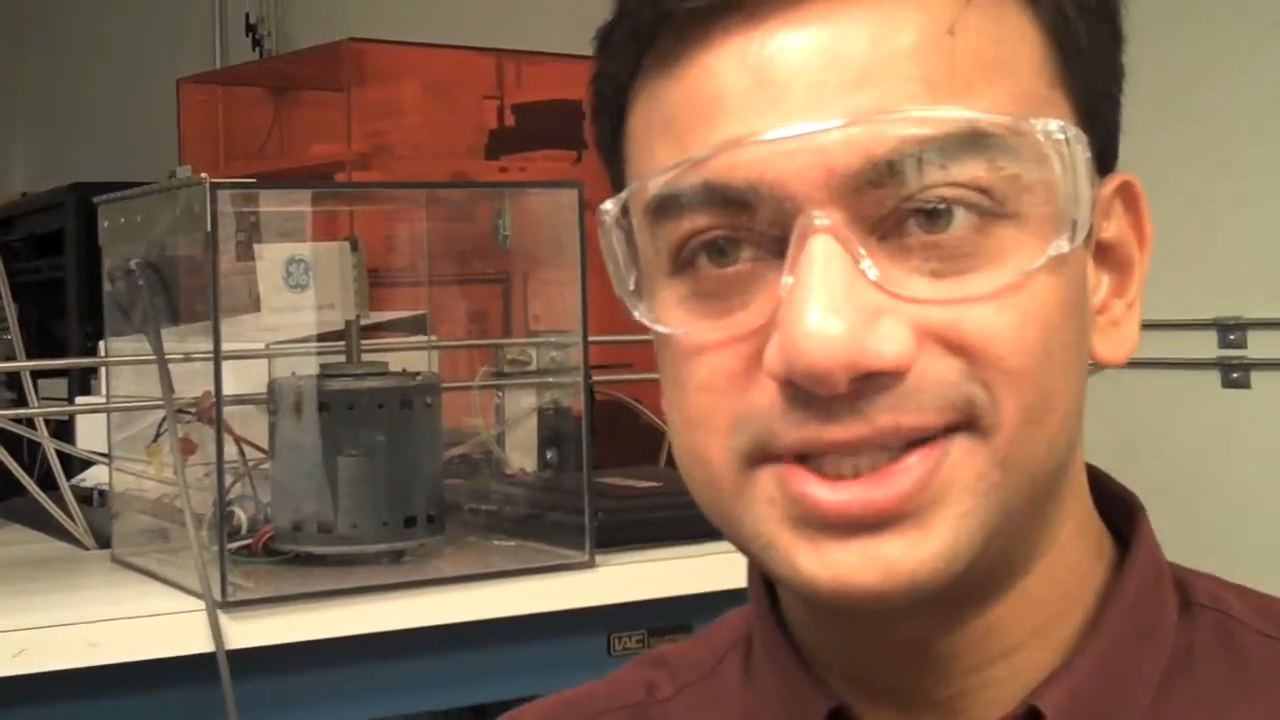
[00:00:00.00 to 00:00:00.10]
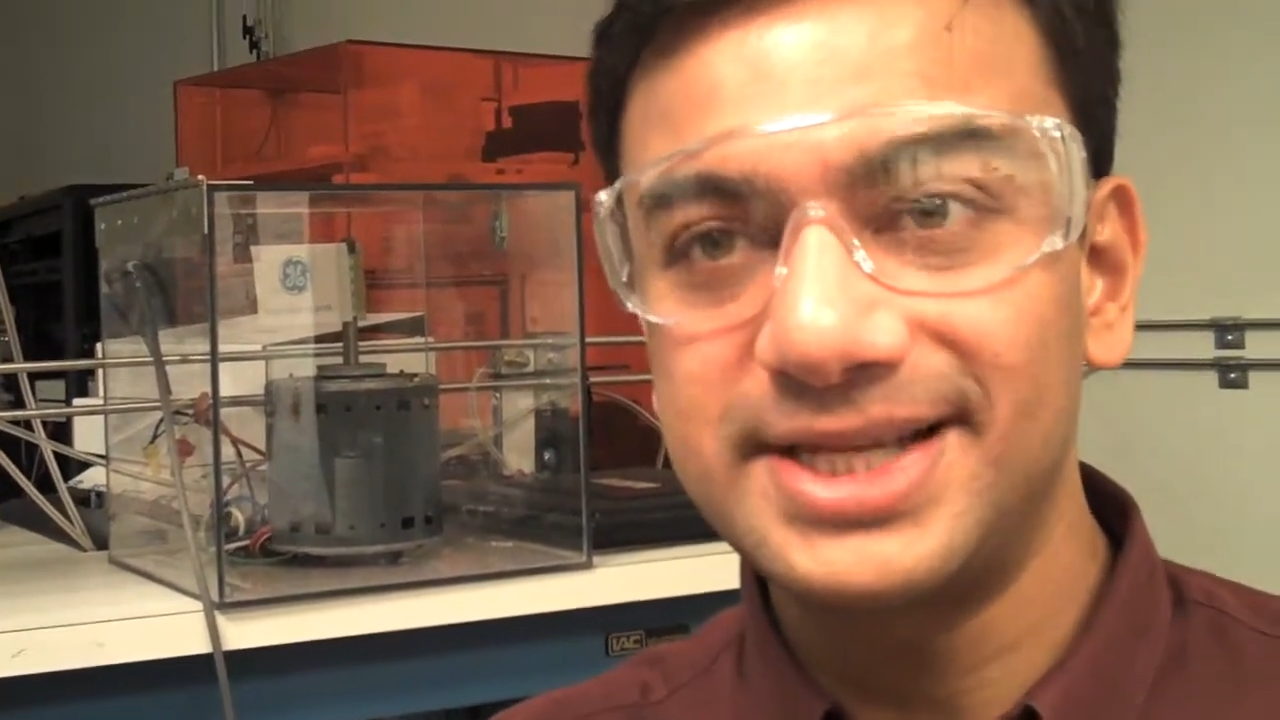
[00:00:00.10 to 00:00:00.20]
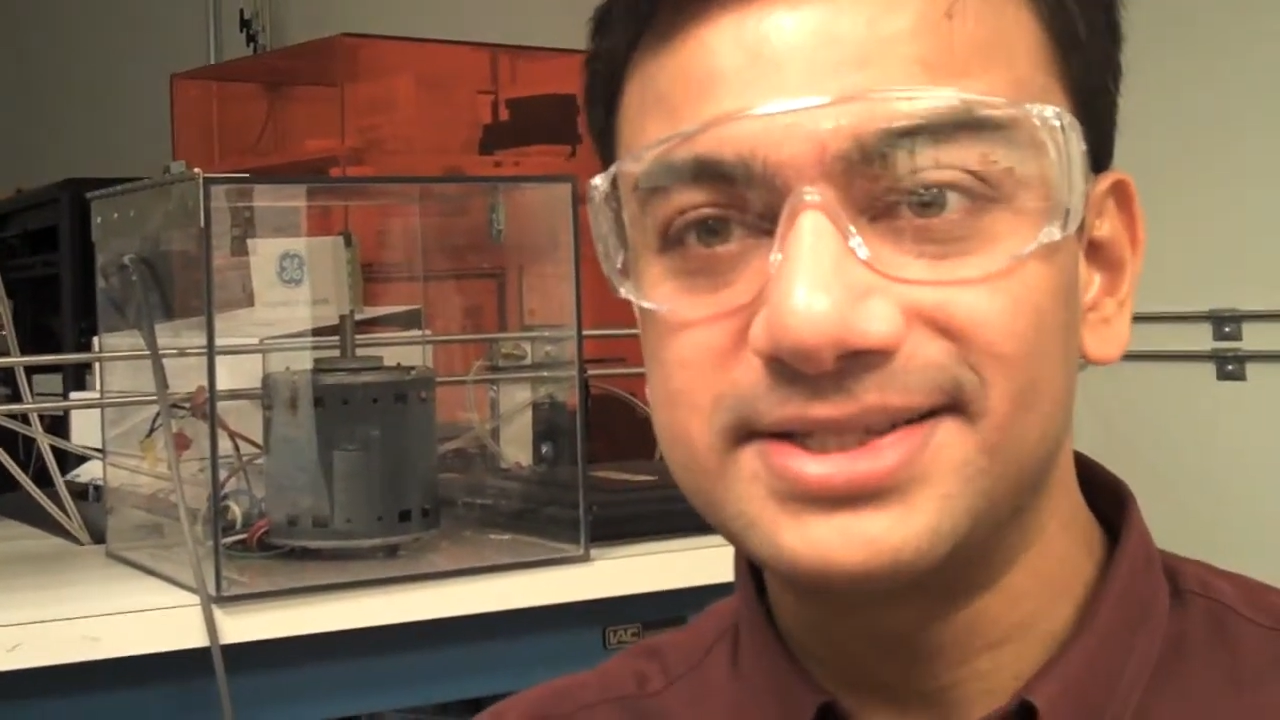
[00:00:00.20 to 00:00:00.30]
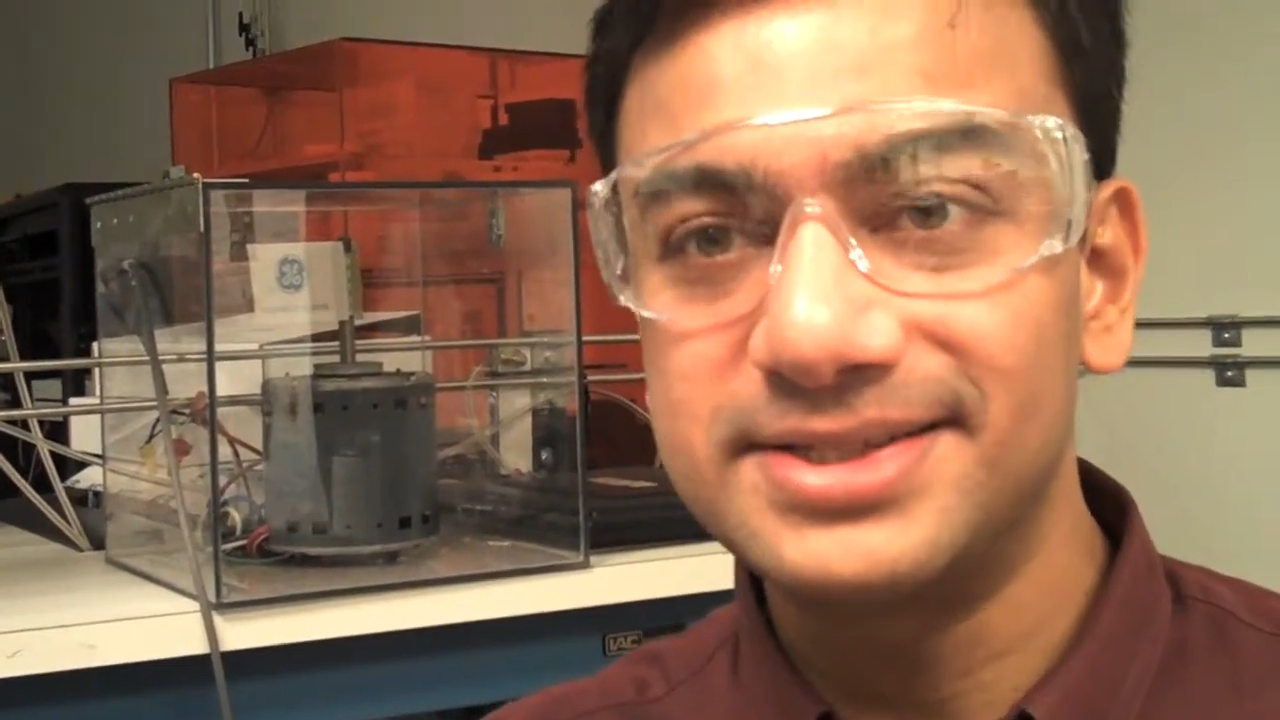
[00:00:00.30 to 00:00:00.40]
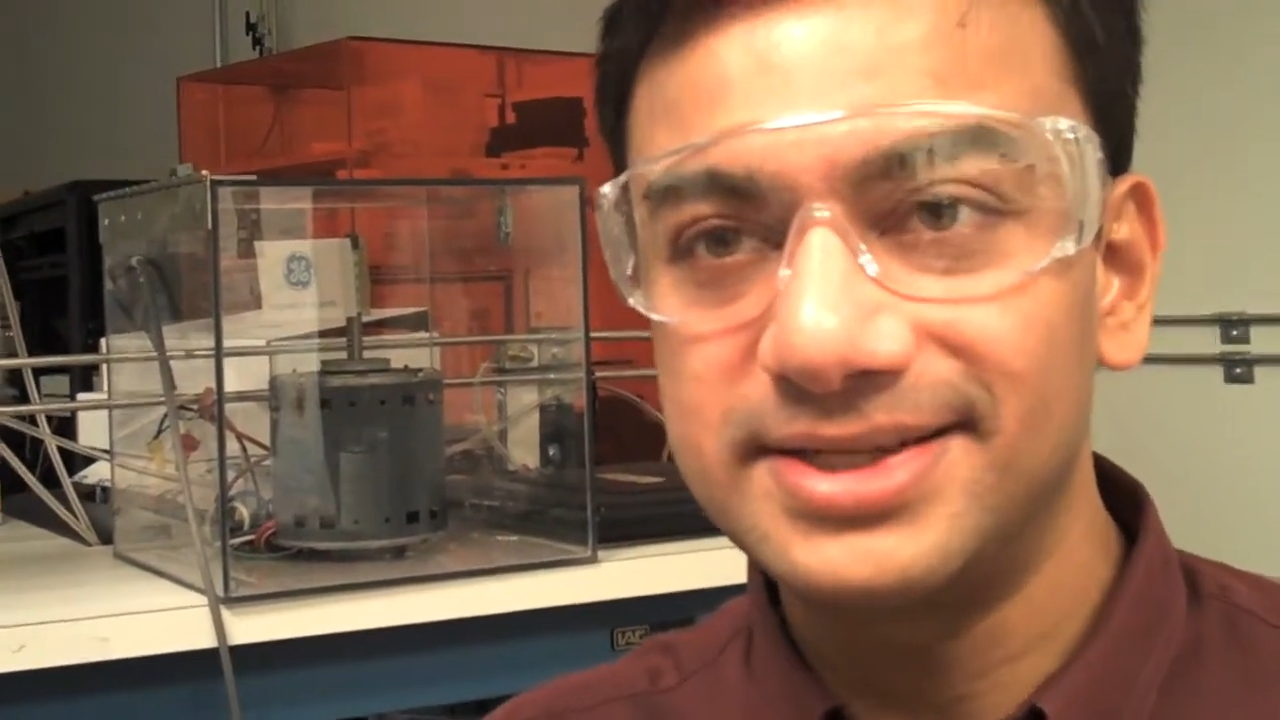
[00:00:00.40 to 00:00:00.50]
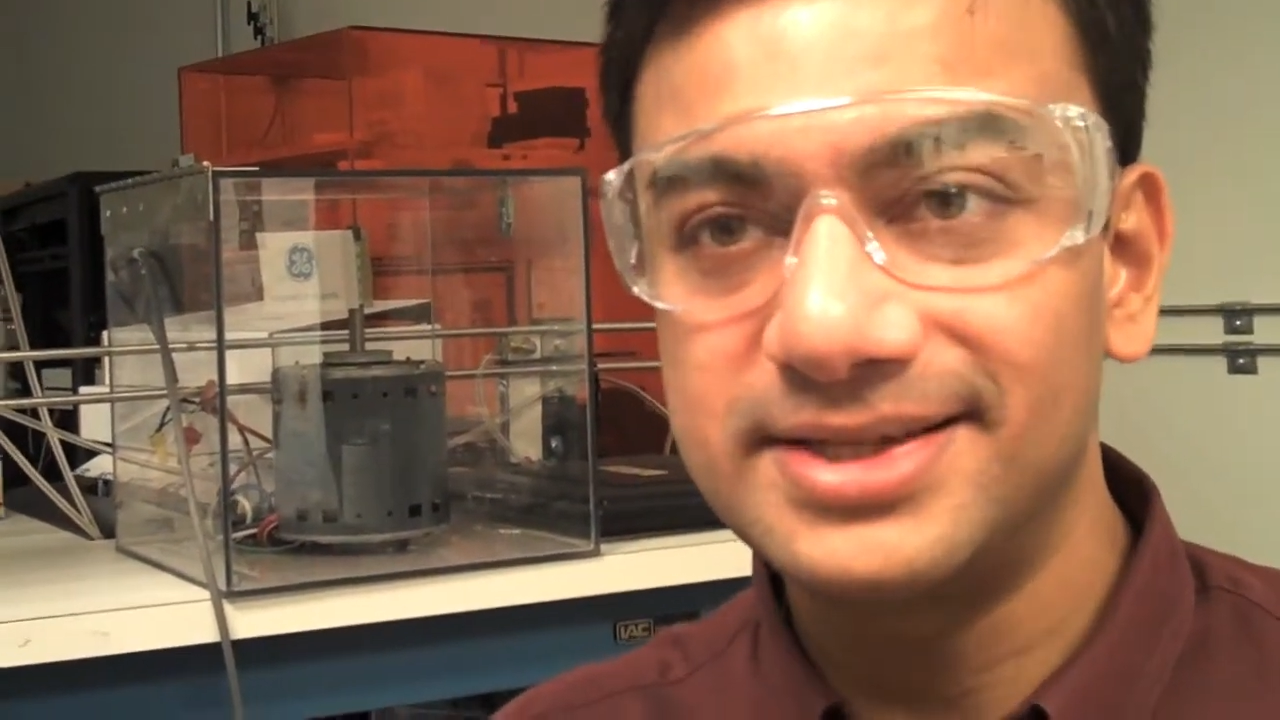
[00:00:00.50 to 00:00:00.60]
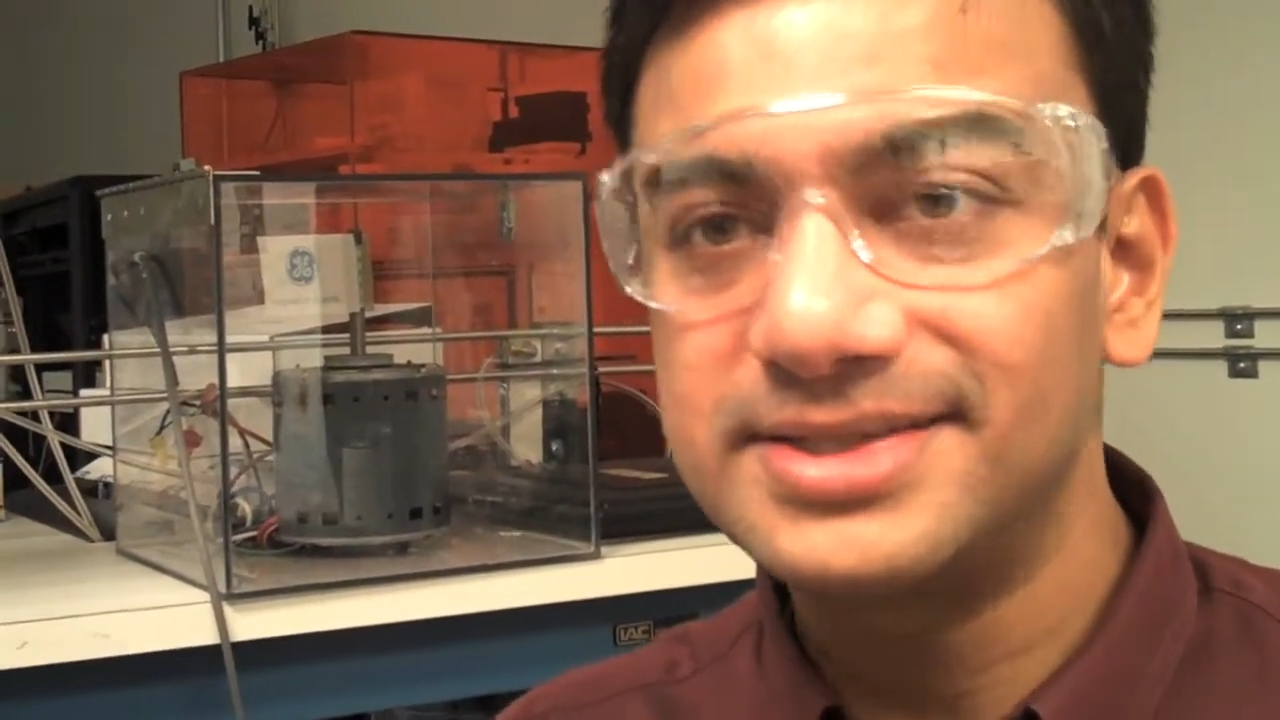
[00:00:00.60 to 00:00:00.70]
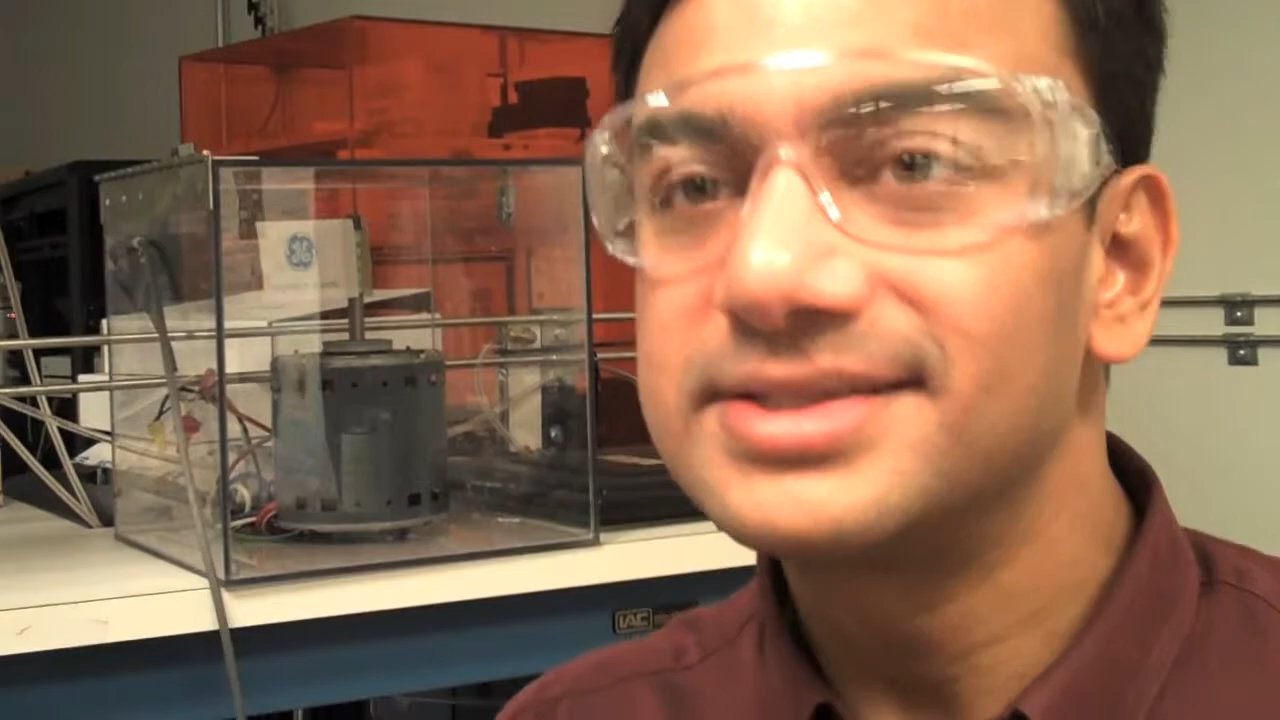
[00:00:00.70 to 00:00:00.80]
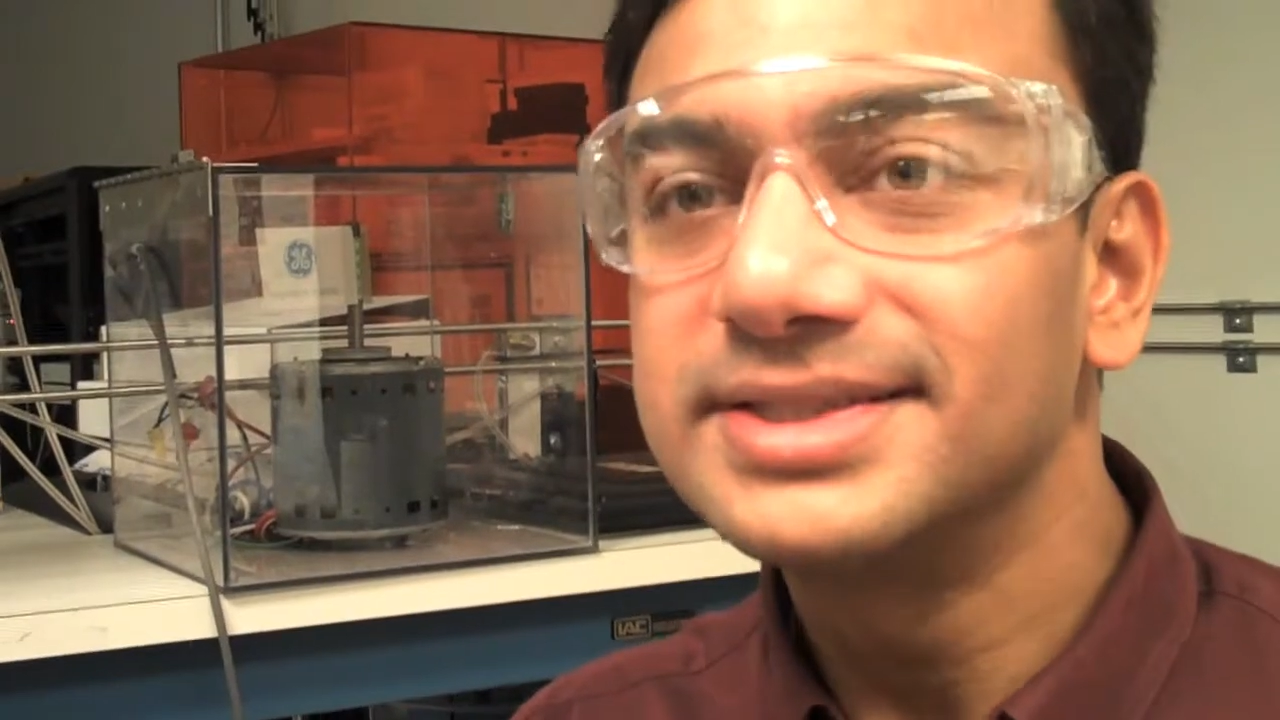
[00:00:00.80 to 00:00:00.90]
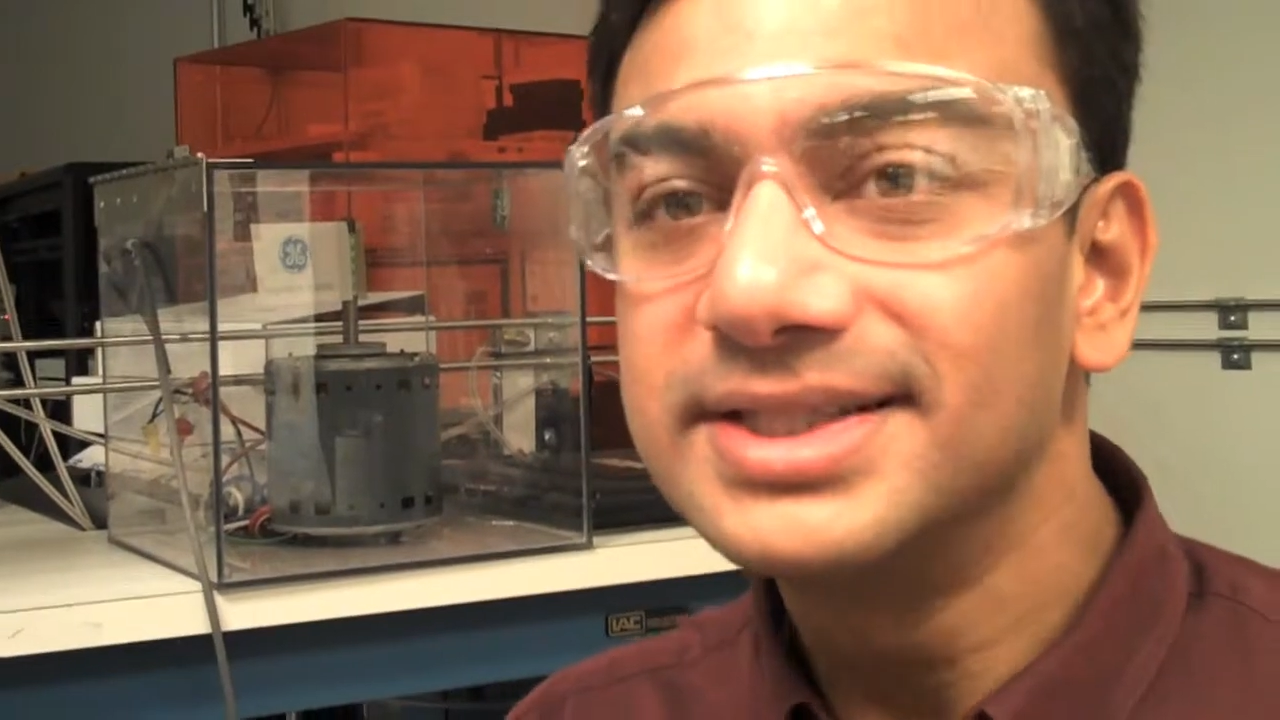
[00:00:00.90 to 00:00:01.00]
sensor
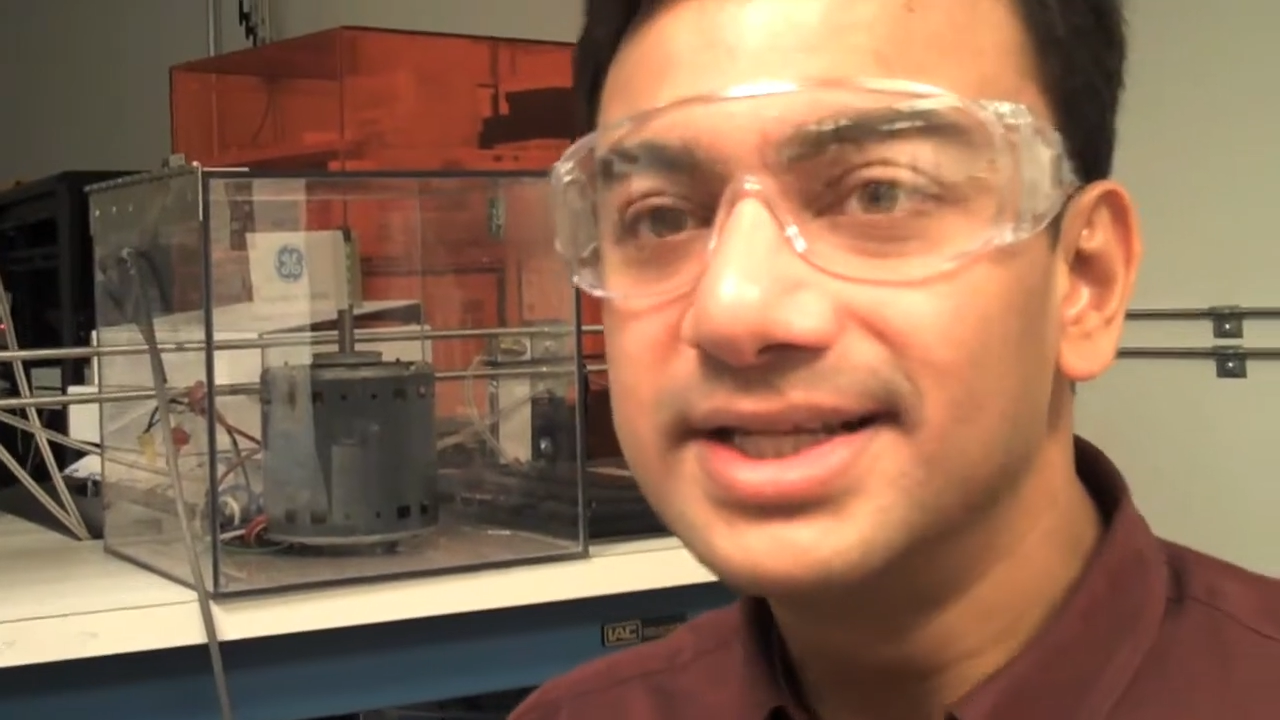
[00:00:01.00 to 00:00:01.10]
does,